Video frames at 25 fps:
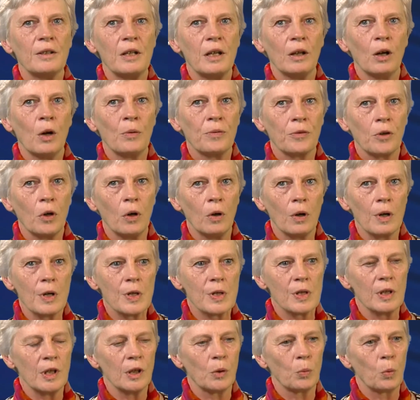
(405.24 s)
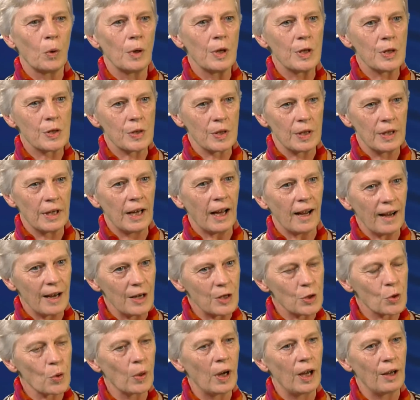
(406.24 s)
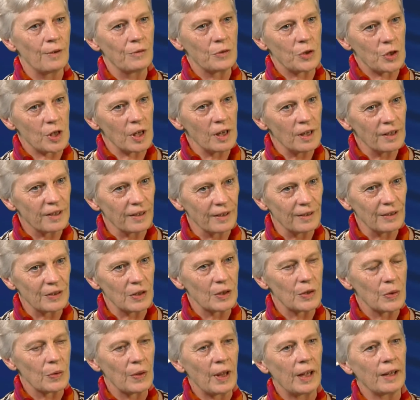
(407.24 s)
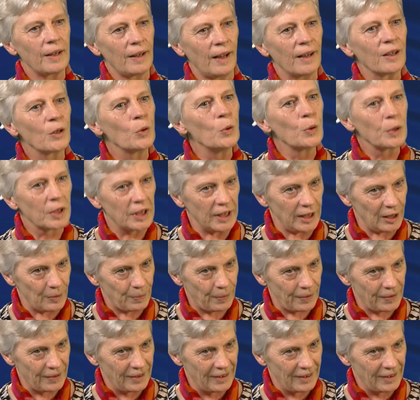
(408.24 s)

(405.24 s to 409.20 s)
Of course, it was nice to have children that I could keep.